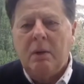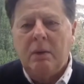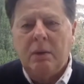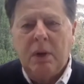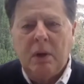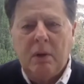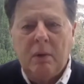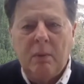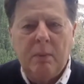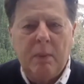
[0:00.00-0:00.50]

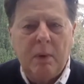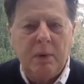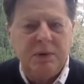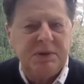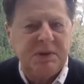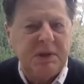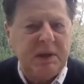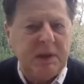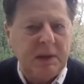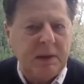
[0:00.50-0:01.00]

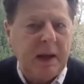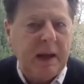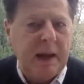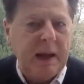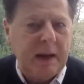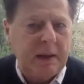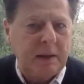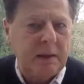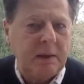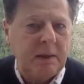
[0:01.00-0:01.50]
mostly in
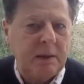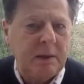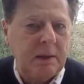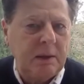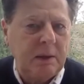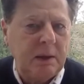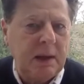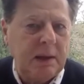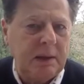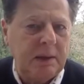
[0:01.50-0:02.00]
Canada, the
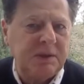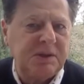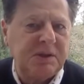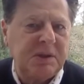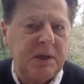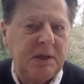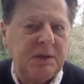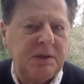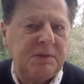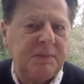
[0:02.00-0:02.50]
United
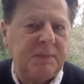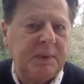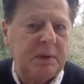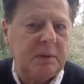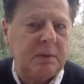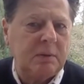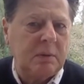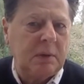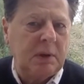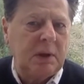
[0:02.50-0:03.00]
States, but
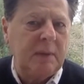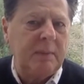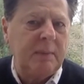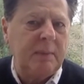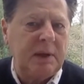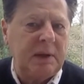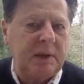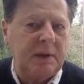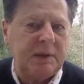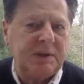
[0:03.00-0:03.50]
to a
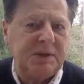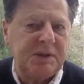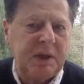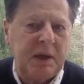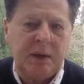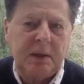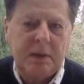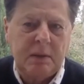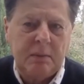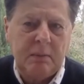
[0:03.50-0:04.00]
limited
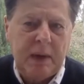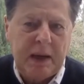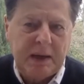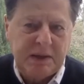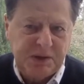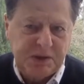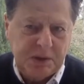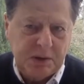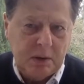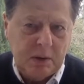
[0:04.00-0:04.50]
extent in
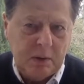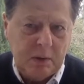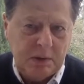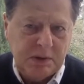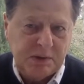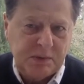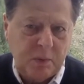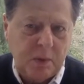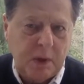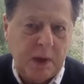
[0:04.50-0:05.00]
Mexico
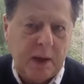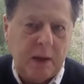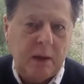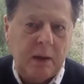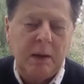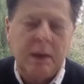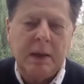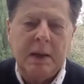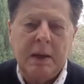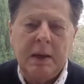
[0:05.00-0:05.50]
as
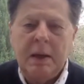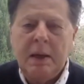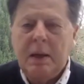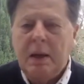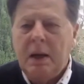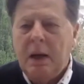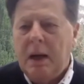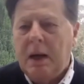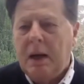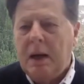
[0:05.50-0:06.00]
well,
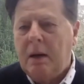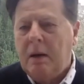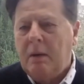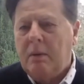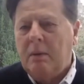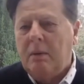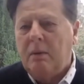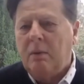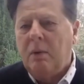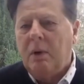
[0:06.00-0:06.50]

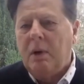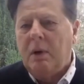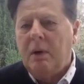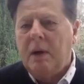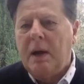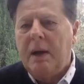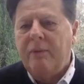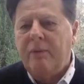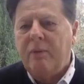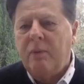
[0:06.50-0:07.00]
where
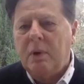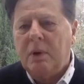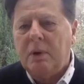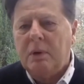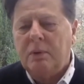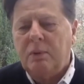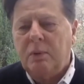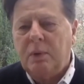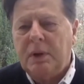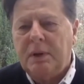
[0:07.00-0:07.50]
I've
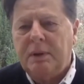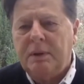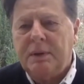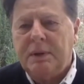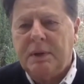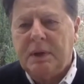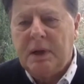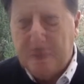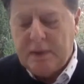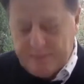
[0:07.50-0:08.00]
worked with
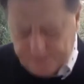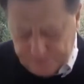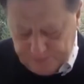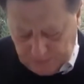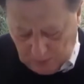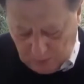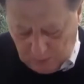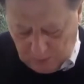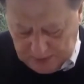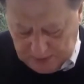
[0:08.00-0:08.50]

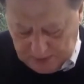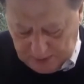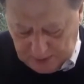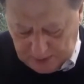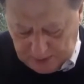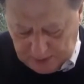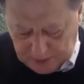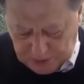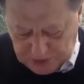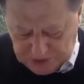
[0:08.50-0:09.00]
one of the
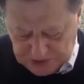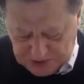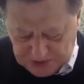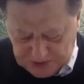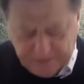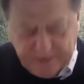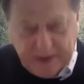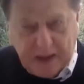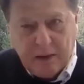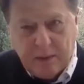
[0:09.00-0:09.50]
largest
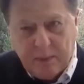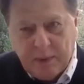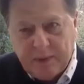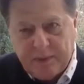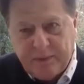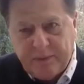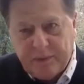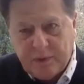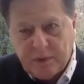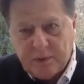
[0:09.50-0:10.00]

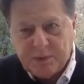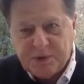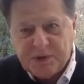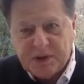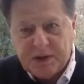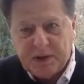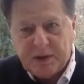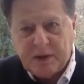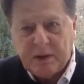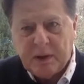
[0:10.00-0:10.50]
development firms
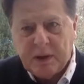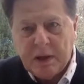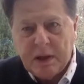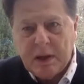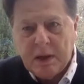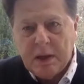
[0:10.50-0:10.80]
there.